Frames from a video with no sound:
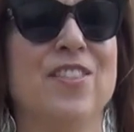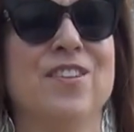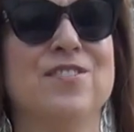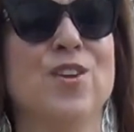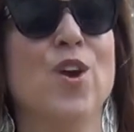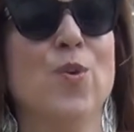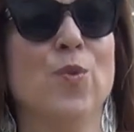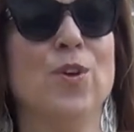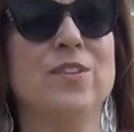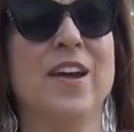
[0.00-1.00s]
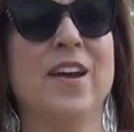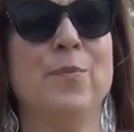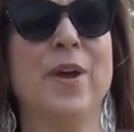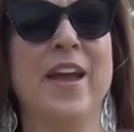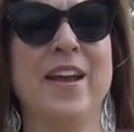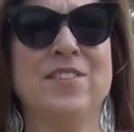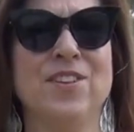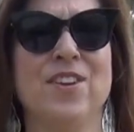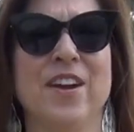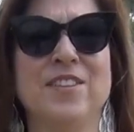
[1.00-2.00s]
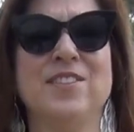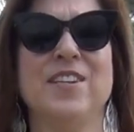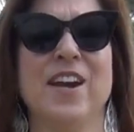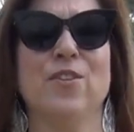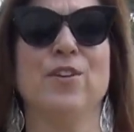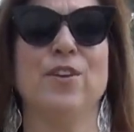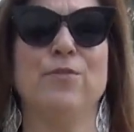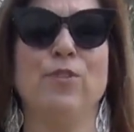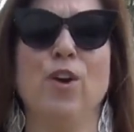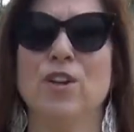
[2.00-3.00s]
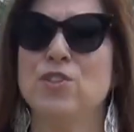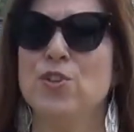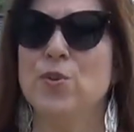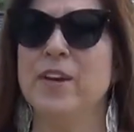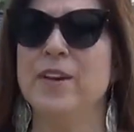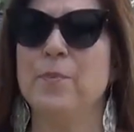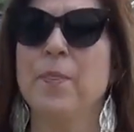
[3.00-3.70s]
this rolled hem adds a nice decorative look to it.